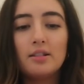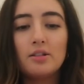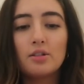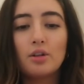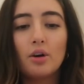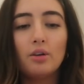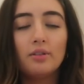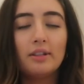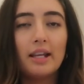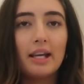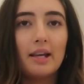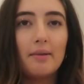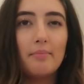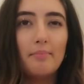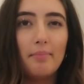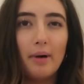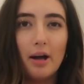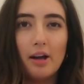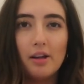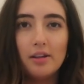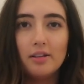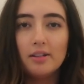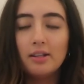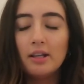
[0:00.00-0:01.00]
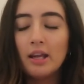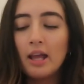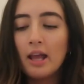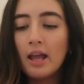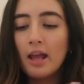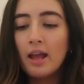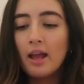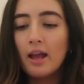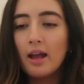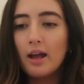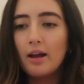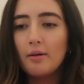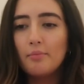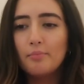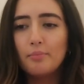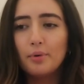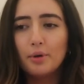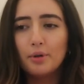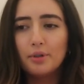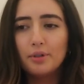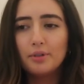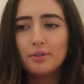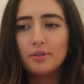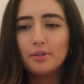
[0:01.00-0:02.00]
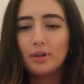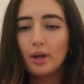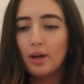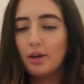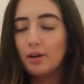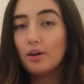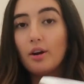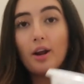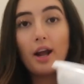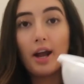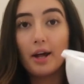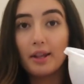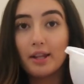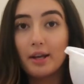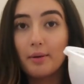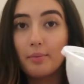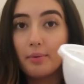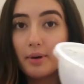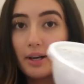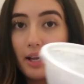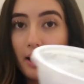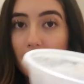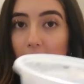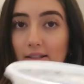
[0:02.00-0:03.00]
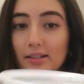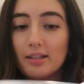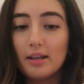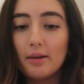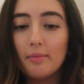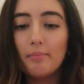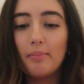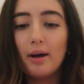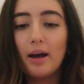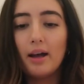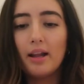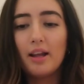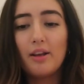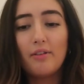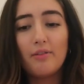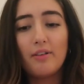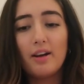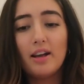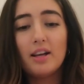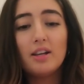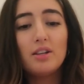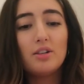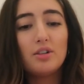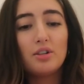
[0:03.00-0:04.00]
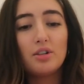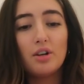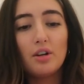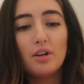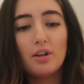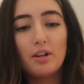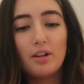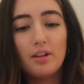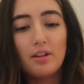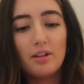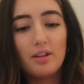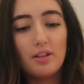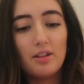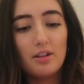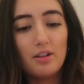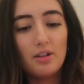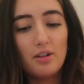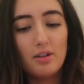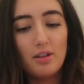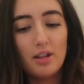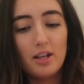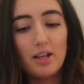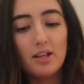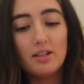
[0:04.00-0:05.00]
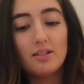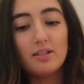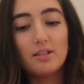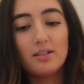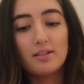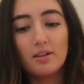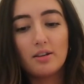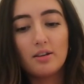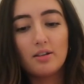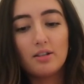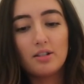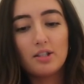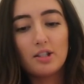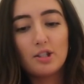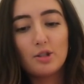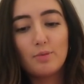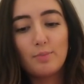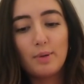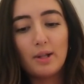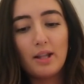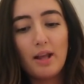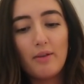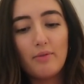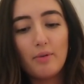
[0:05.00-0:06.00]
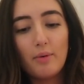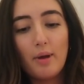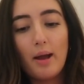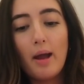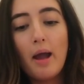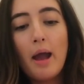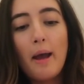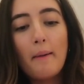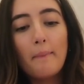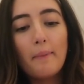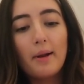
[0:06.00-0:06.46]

It's called like bun. Bun. I don't know how they pronounce it. But if I show you this, it's going to spill everywhere.